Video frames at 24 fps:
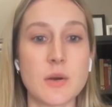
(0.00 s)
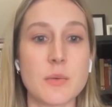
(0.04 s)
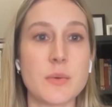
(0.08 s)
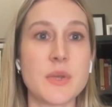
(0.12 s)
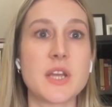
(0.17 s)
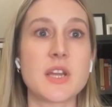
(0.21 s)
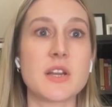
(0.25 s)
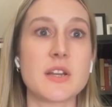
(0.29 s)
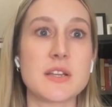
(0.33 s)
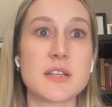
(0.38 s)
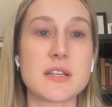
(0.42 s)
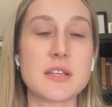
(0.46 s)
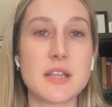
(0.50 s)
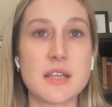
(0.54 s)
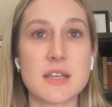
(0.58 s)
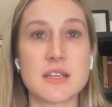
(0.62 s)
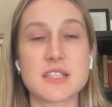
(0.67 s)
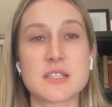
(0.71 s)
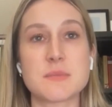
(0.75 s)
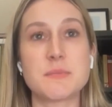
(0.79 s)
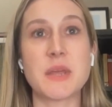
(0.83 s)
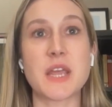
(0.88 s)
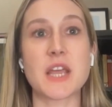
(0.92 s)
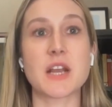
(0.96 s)
we could
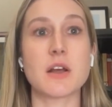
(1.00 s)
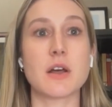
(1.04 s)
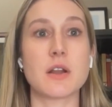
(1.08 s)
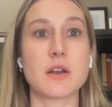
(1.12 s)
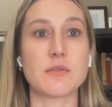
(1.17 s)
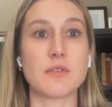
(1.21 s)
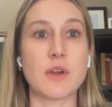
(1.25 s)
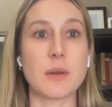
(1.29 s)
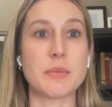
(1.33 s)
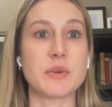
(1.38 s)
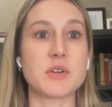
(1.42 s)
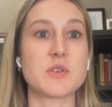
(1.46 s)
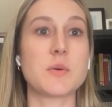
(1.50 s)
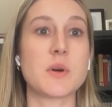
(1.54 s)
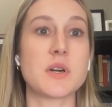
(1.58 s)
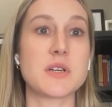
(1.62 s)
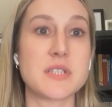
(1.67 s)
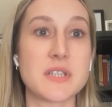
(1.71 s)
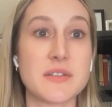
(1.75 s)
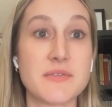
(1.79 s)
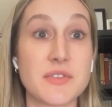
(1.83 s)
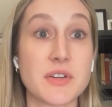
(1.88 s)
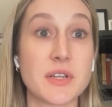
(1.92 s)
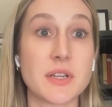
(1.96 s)
expand on a
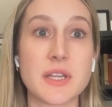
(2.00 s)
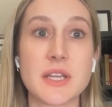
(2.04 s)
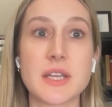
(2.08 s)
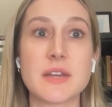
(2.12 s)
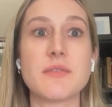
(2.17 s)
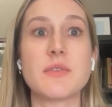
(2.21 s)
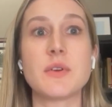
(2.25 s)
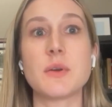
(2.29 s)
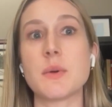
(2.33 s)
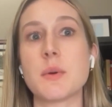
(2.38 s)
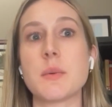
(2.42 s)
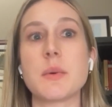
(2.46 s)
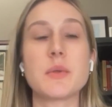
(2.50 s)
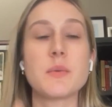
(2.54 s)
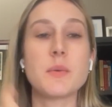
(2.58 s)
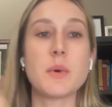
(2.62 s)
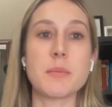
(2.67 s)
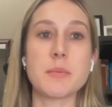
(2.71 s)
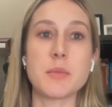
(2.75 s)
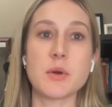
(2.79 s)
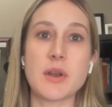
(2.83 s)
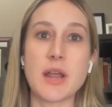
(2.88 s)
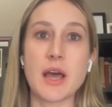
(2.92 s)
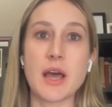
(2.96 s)
repertoire differently if we went with one